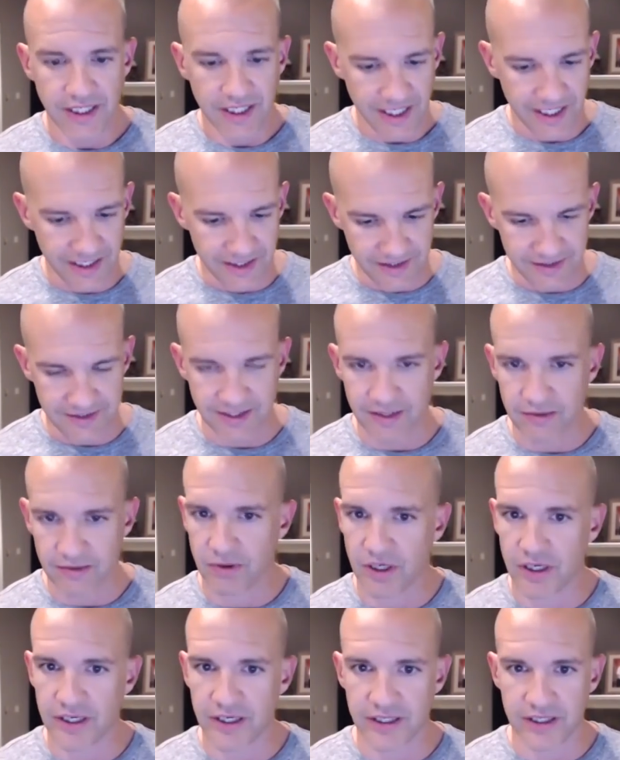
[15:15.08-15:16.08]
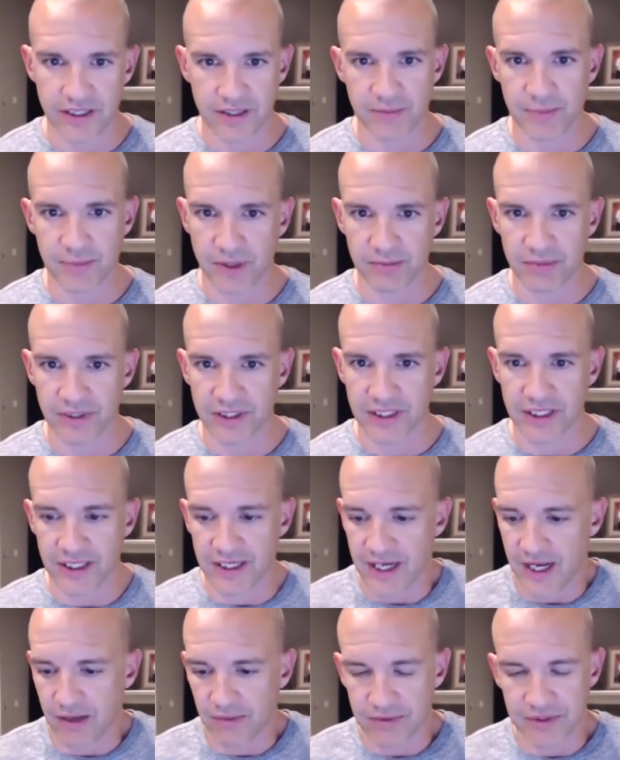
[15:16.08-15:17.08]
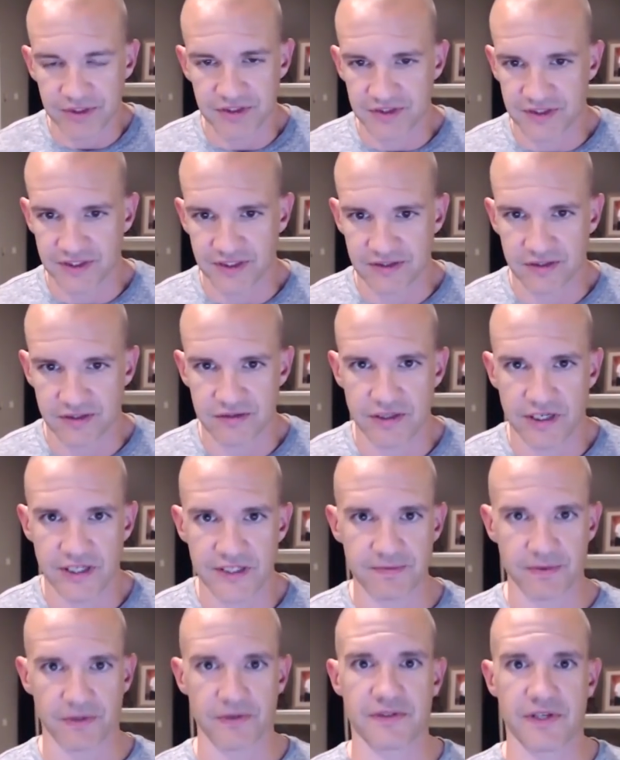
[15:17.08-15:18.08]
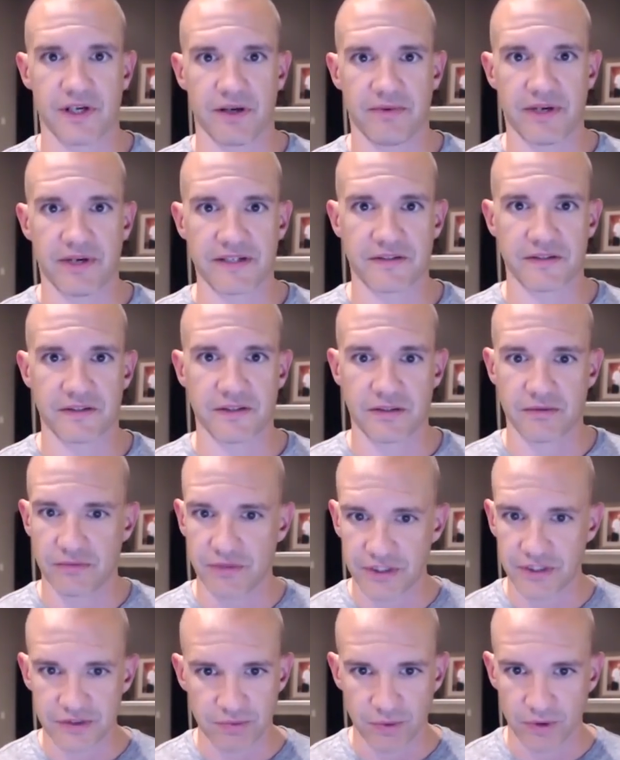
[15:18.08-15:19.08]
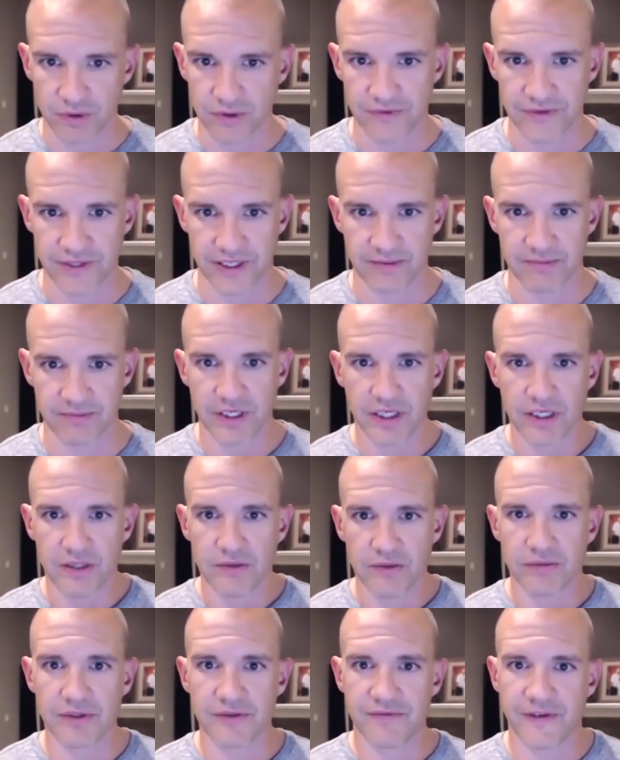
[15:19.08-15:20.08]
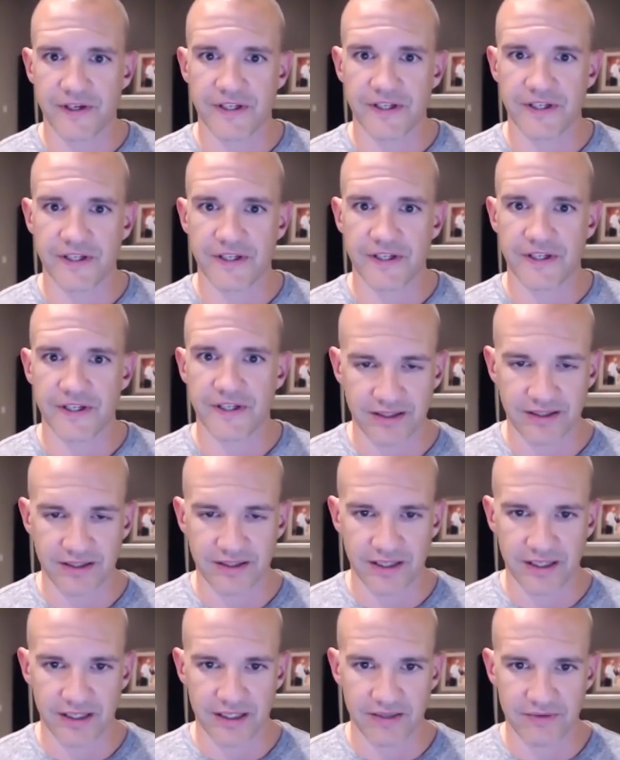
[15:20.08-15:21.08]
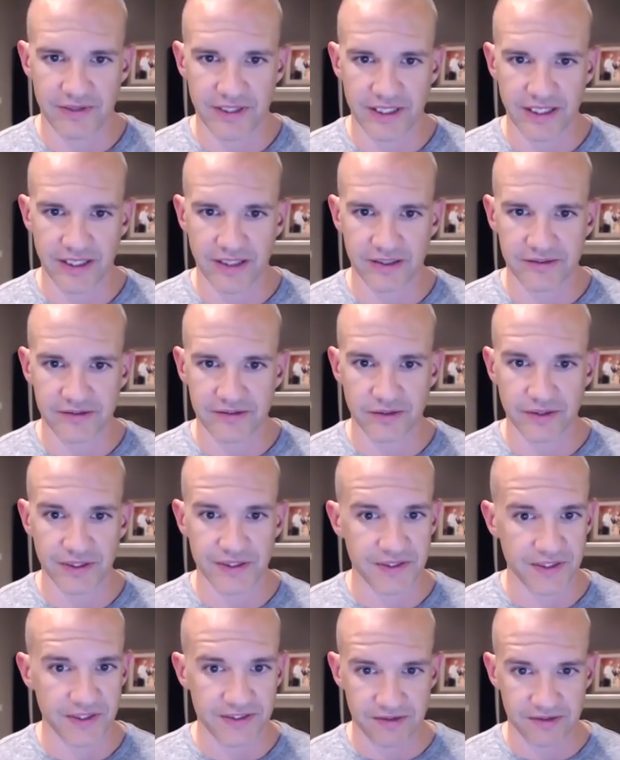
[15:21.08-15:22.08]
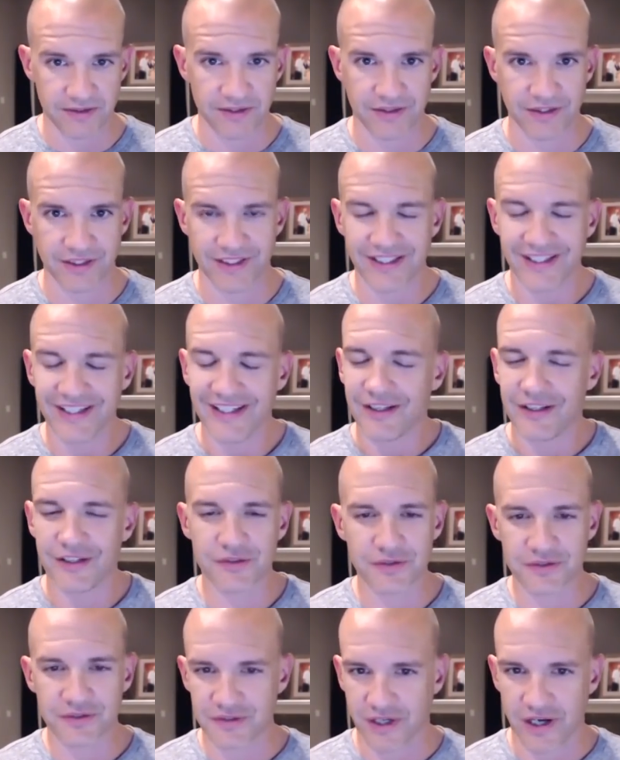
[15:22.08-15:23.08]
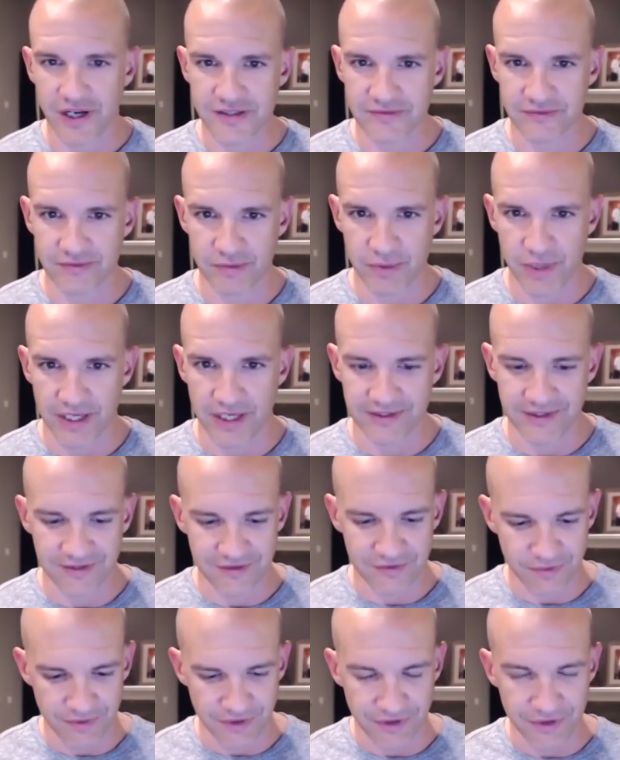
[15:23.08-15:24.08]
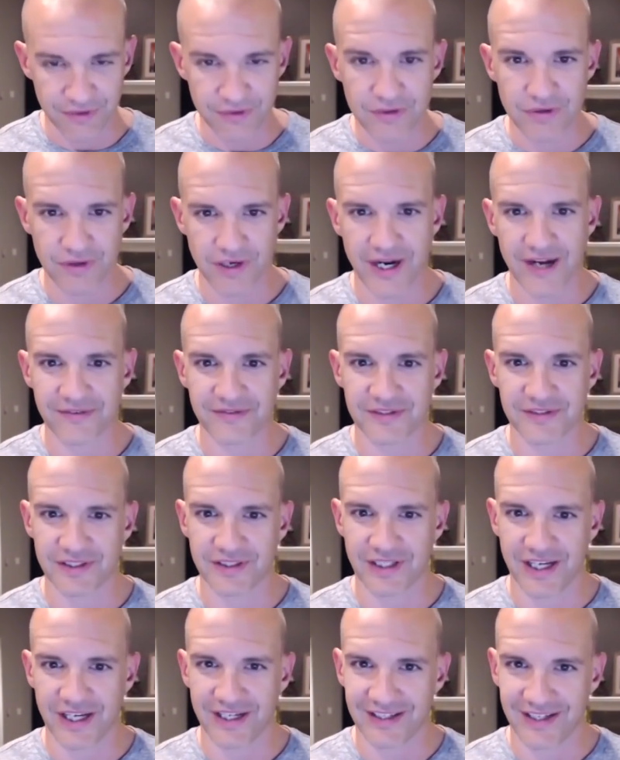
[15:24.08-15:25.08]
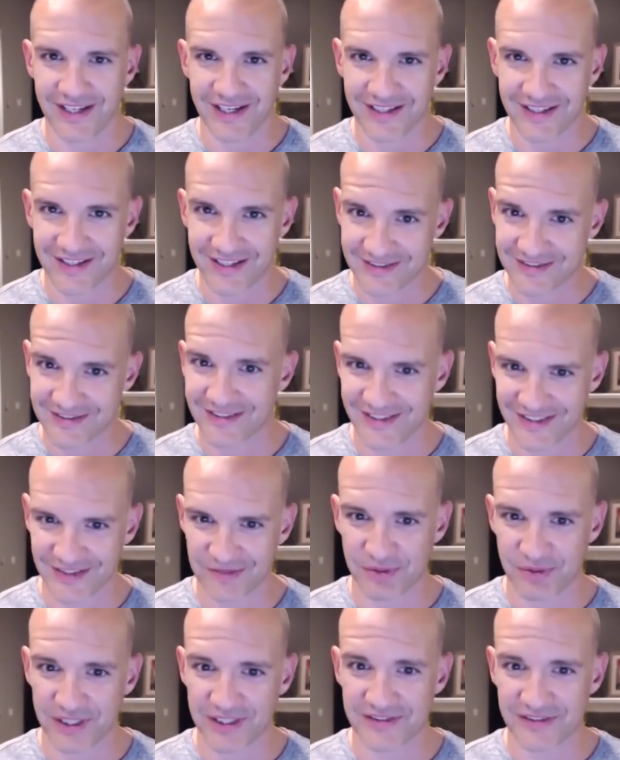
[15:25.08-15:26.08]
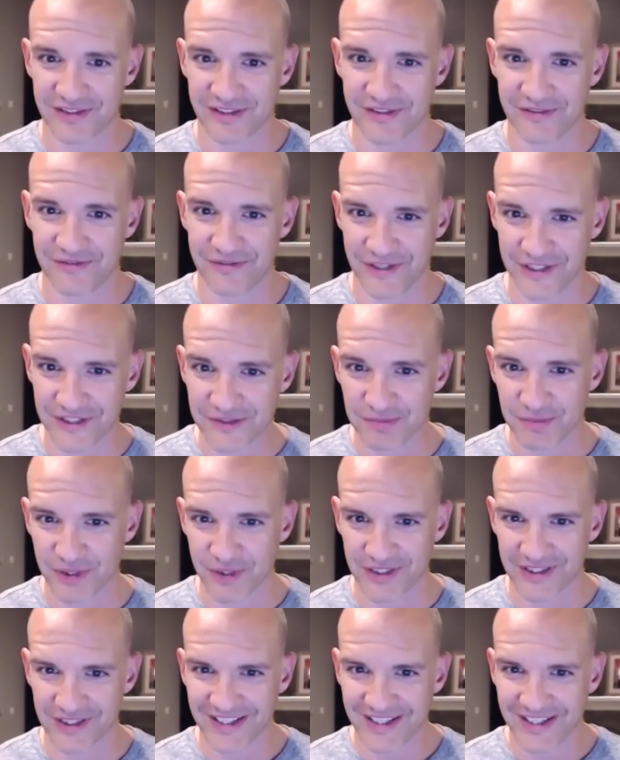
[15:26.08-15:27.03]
at a day one and in public. And now we just get to transpose that message and reach more of them with Facebook and Insta and everything else. So it's, it's literally, here's what's awesome about this. When you craft and, and, and get to this place on Facebook